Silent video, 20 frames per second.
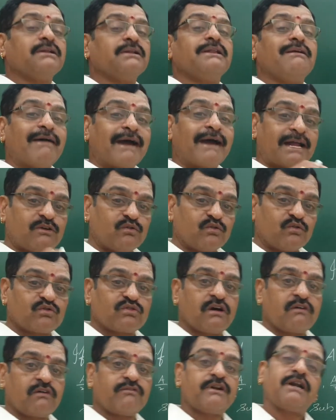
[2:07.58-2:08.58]
the values
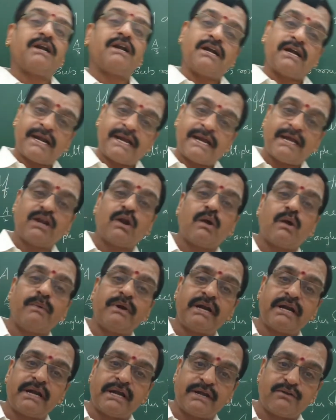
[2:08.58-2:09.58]
of
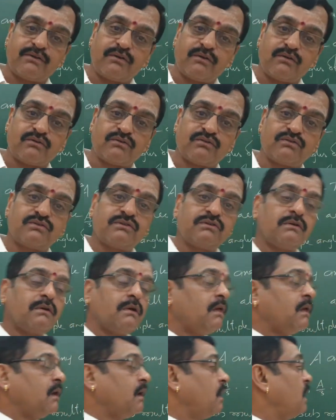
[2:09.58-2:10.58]
trigonometric ratios
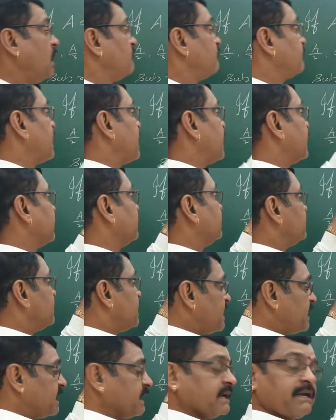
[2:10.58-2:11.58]
of angle
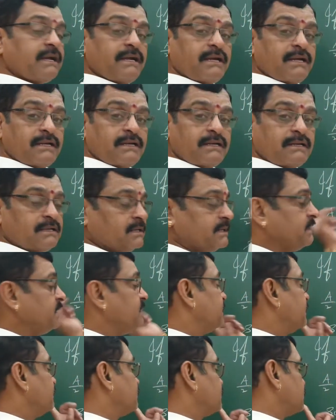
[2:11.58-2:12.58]
A
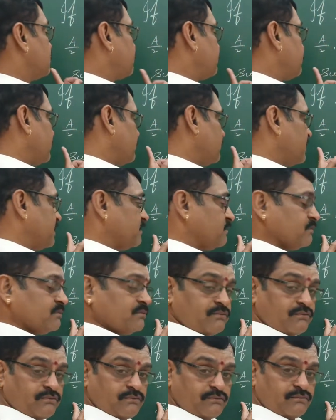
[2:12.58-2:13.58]
in terms of A by 2,
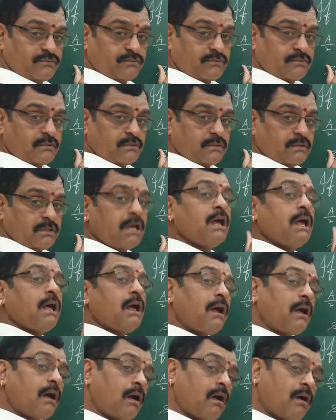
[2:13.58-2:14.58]

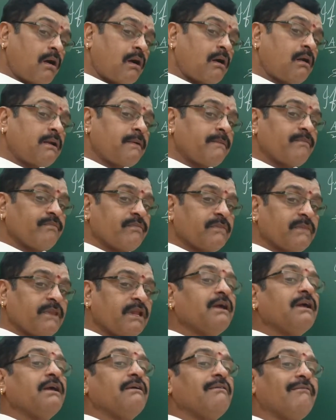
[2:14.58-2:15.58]
or
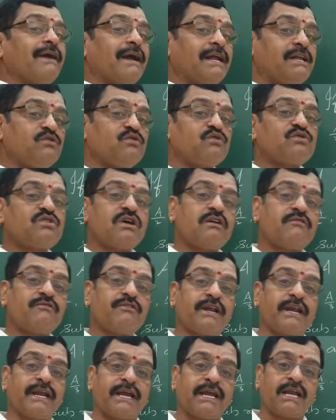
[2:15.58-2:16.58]
values
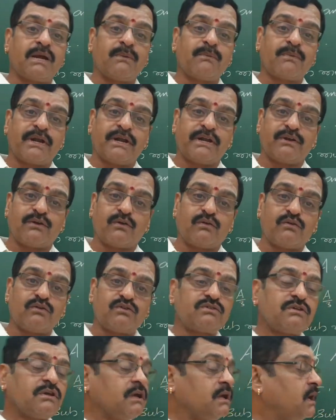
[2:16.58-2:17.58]
of trigonometric ratios
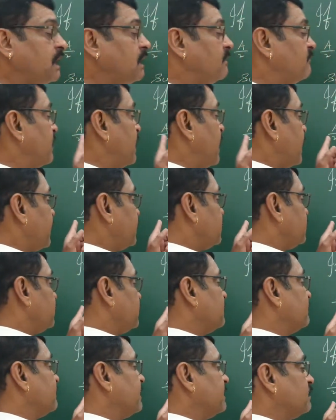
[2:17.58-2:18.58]
of angle
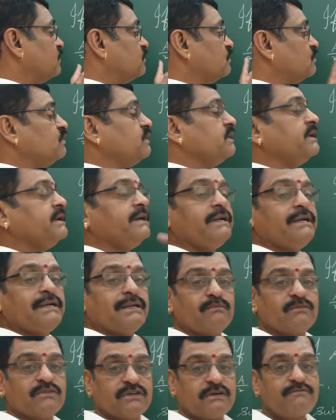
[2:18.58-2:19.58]
A by 2 in
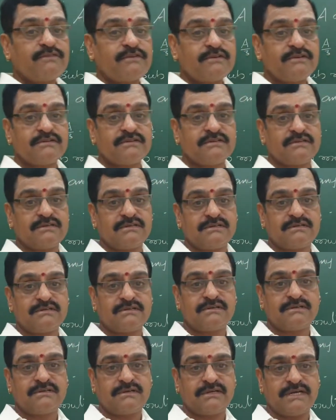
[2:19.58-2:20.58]
terms of
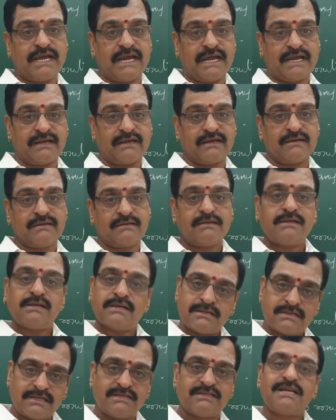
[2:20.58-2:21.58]
A.
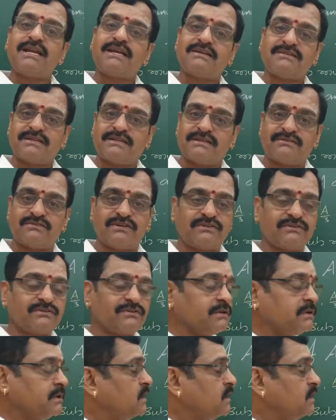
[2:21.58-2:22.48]
These are expressions.